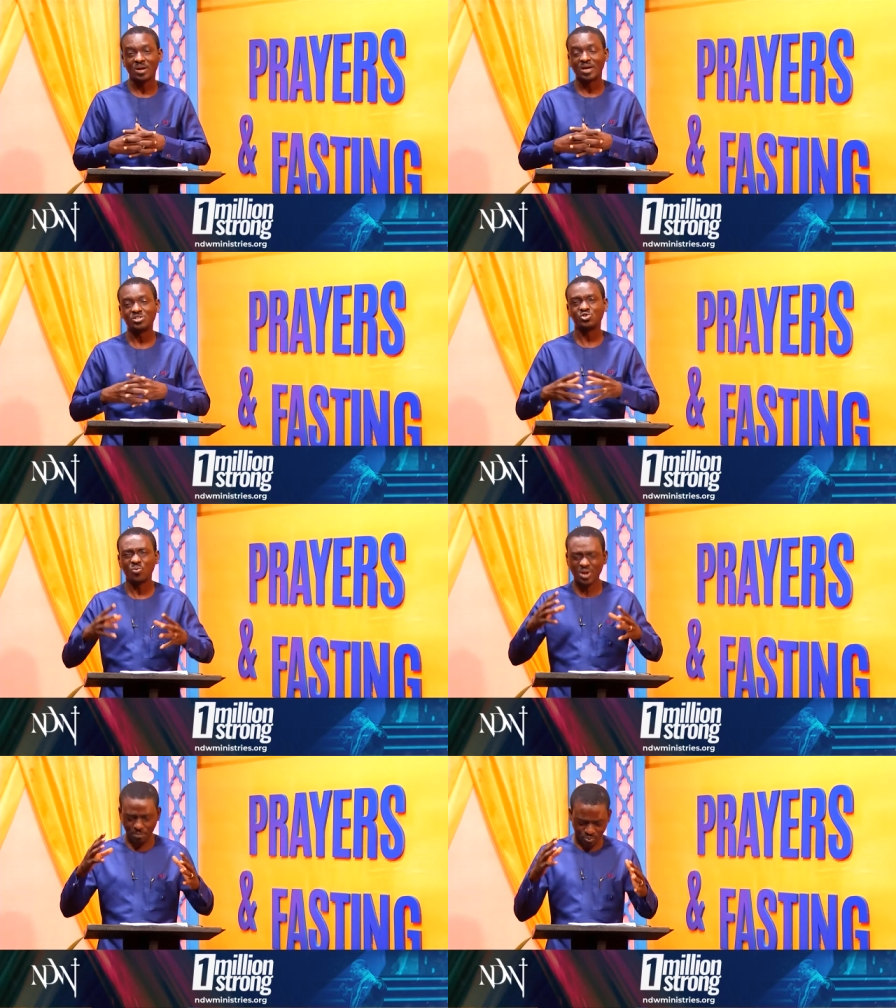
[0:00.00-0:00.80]
And so
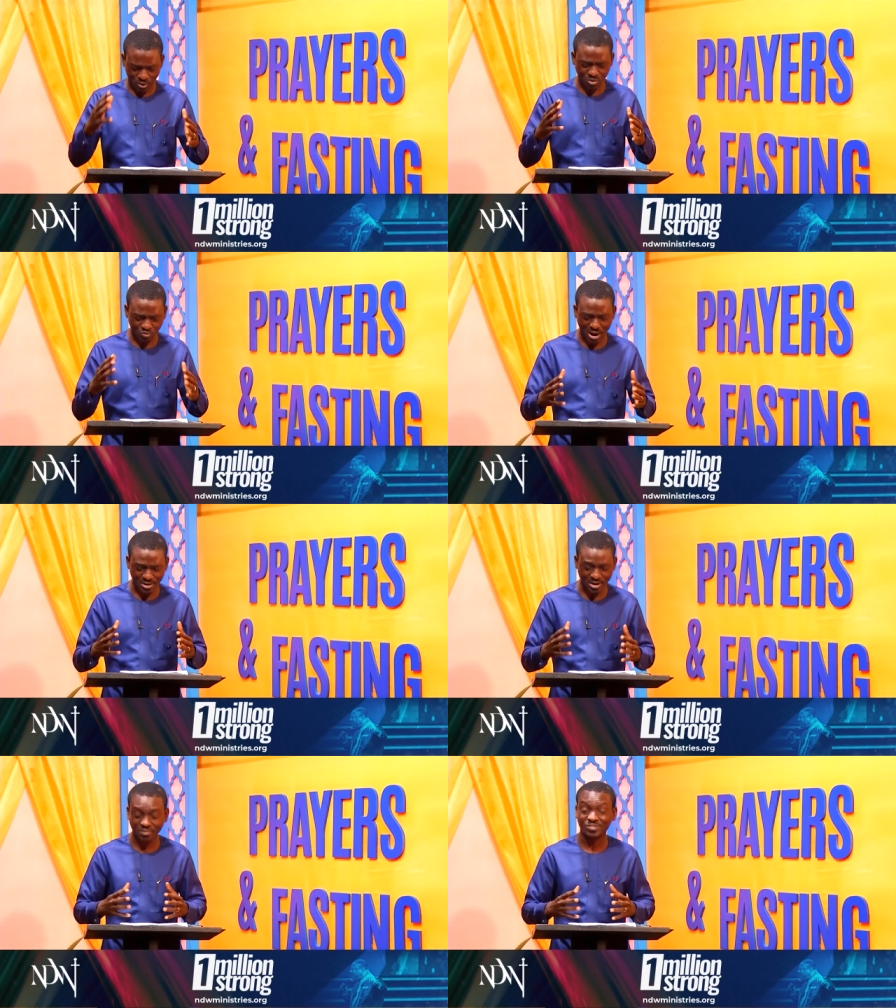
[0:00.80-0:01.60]
we are praying
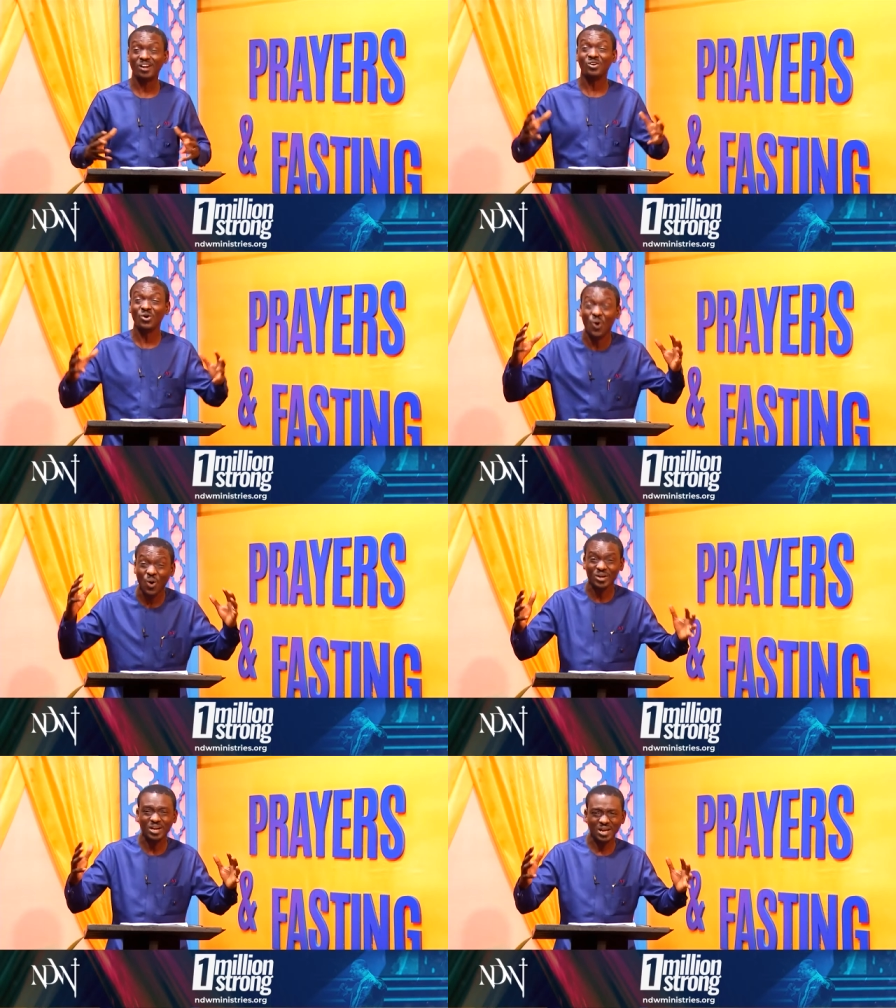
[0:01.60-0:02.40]
right now that,
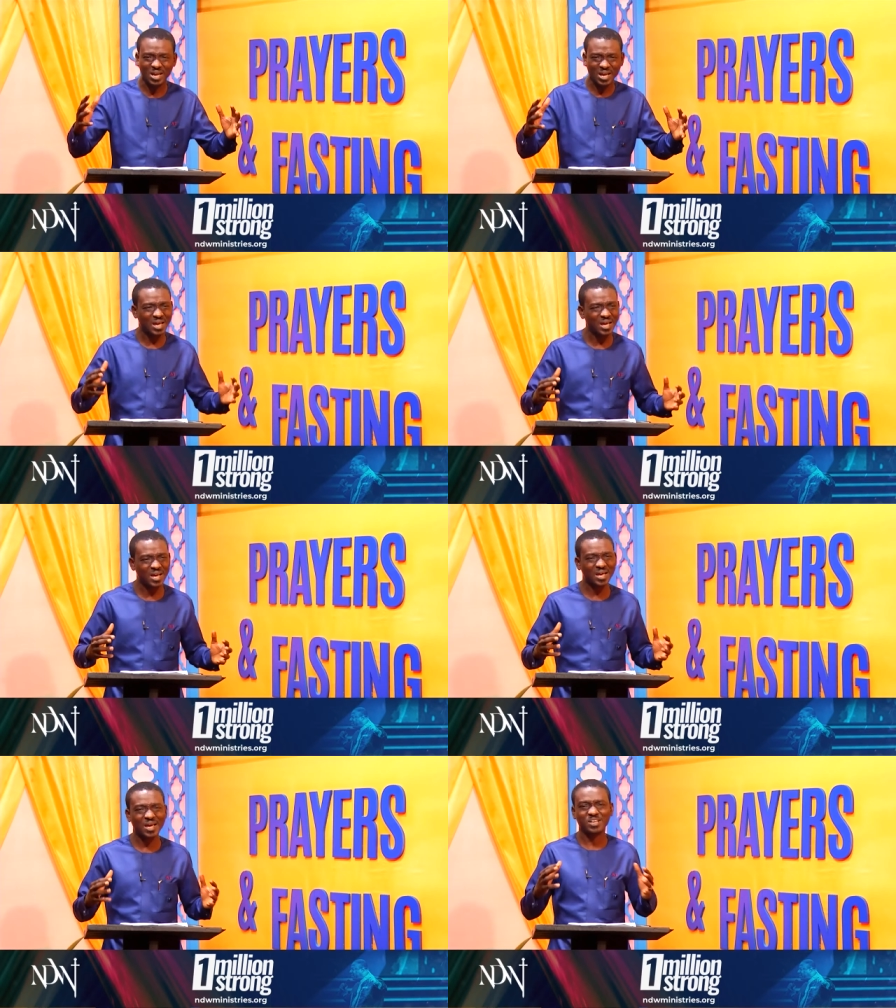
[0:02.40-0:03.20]
Lord,
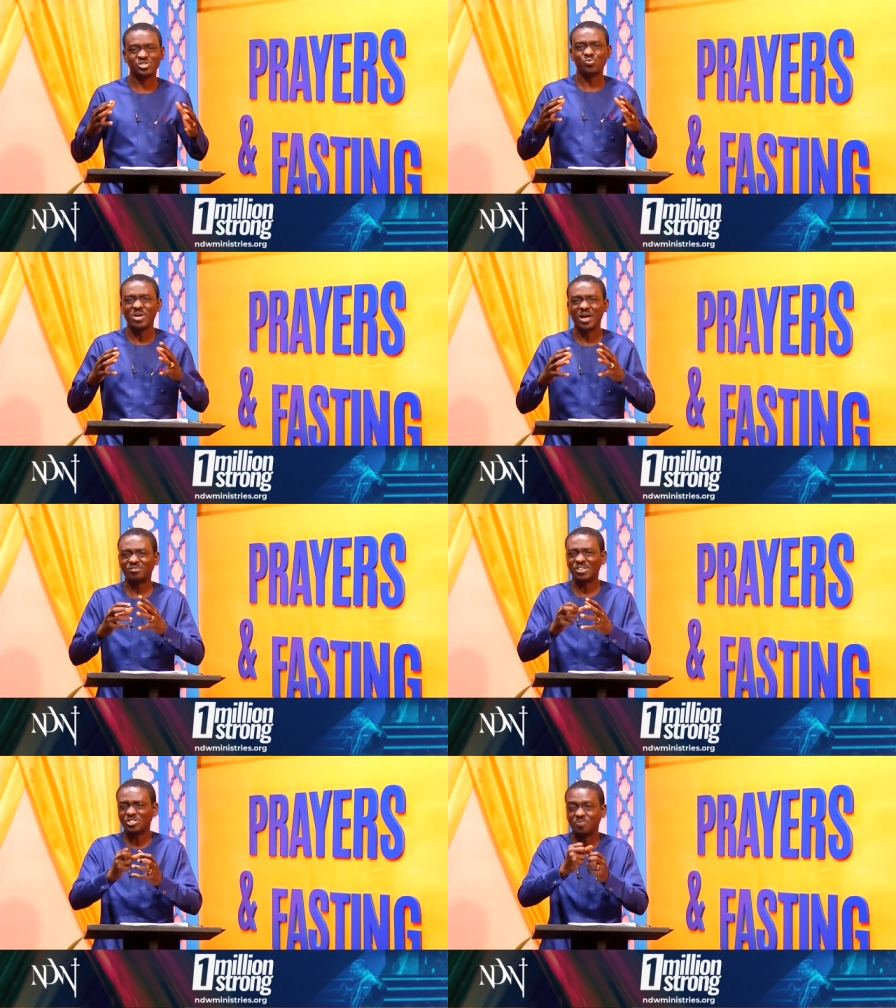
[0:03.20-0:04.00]
as we
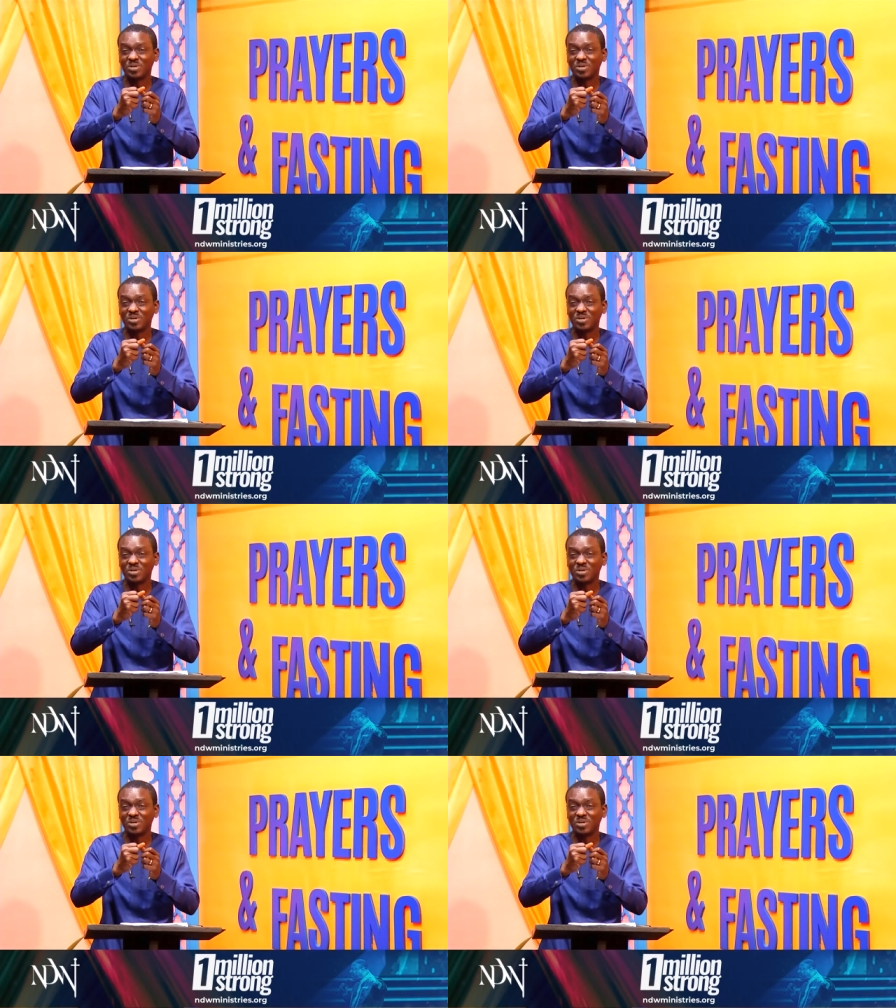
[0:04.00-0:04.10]
have just